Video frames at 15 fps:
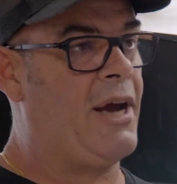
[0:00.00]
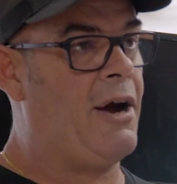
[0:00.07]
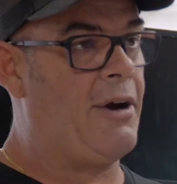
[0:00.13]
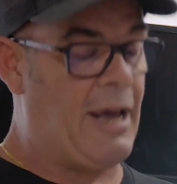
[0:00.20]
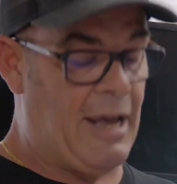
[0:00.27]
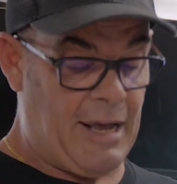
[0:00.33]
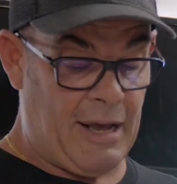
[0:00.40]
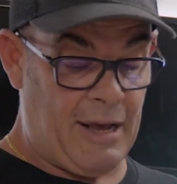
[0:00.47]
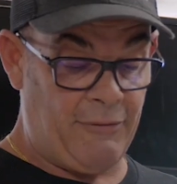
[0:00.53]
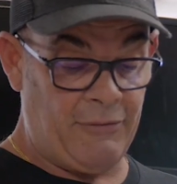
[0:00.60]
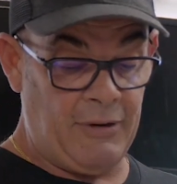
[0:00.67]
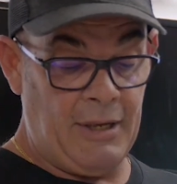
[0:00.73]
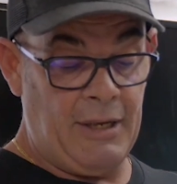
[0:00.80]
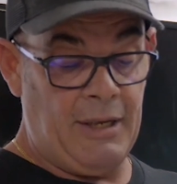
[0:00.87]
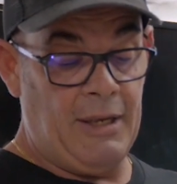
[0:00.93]
hour and a
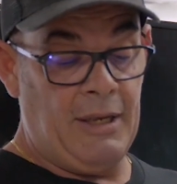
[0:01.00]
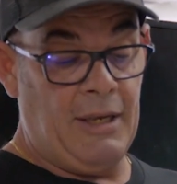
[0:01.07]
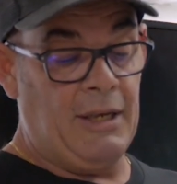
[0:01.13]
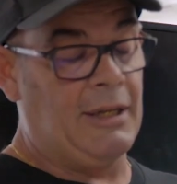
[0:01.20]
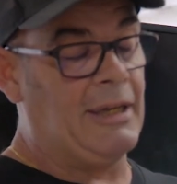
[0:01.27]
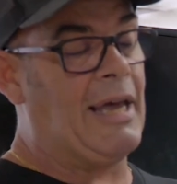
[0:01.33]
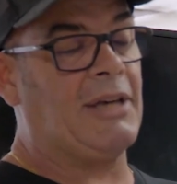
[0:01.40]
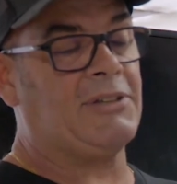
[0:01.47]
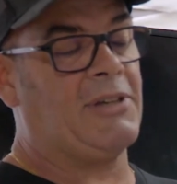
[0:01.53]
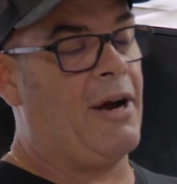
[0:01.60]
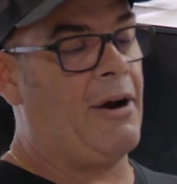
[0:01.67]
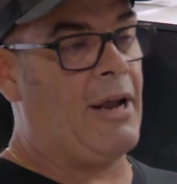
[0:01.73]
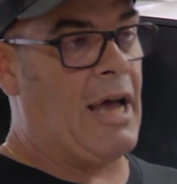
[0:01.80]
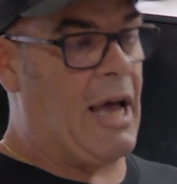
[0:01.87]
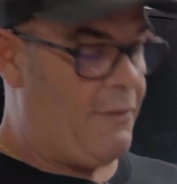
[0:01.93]
half. Last
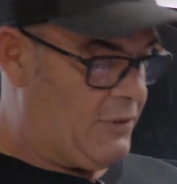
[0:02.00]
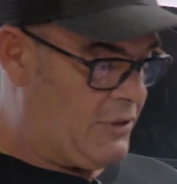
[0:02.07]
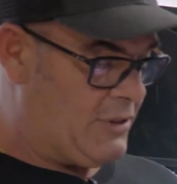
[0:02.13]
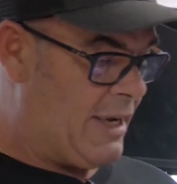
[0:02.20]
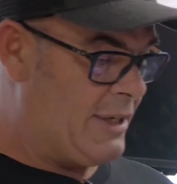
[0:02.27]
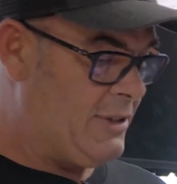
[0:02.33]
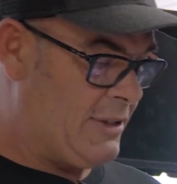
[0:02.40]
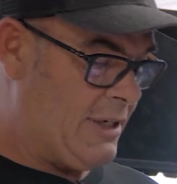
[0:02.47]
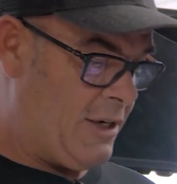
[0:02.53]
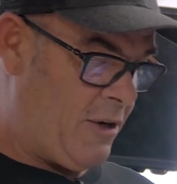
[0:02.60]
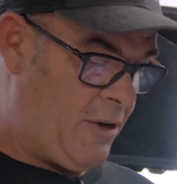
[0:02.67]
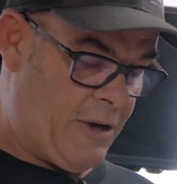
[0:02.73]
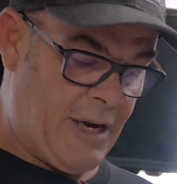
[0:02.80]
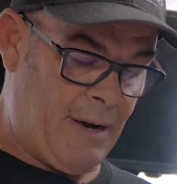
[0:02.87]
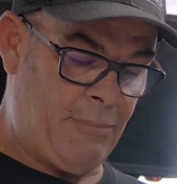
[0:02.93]
hour and a half of sunset,
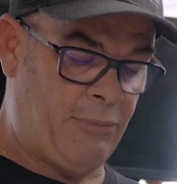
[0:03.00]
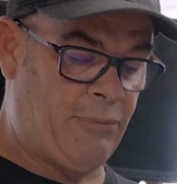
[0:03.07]
I am